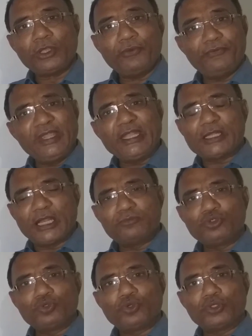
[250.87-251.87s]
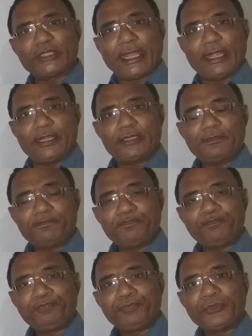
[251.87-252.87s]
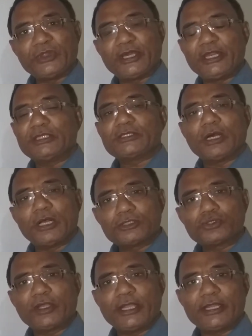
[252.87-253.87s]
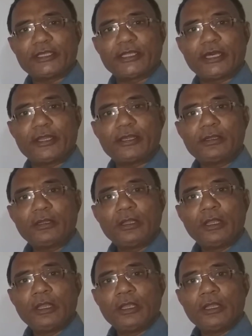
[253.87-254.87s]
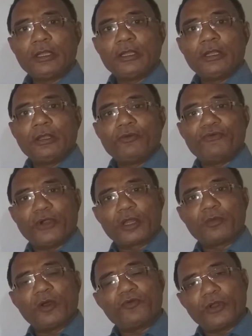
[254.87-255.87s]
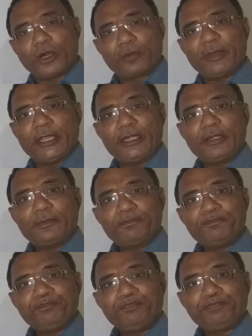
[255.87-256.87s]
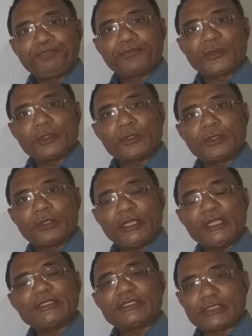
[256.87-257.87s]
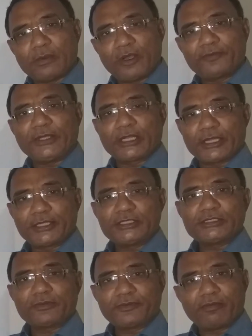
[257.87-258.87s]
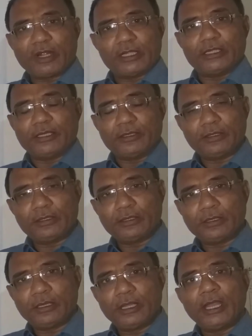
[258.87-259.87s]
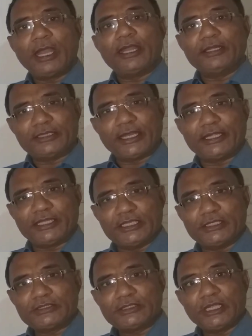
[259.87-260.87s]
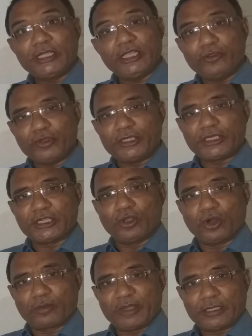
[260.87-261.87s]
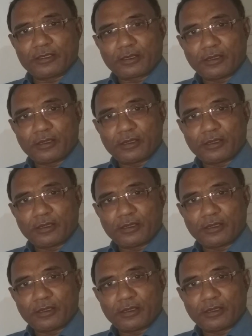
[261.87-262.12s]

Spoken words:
we come to know that there is also another form of government in some of the countries of the world, and that is unitary government.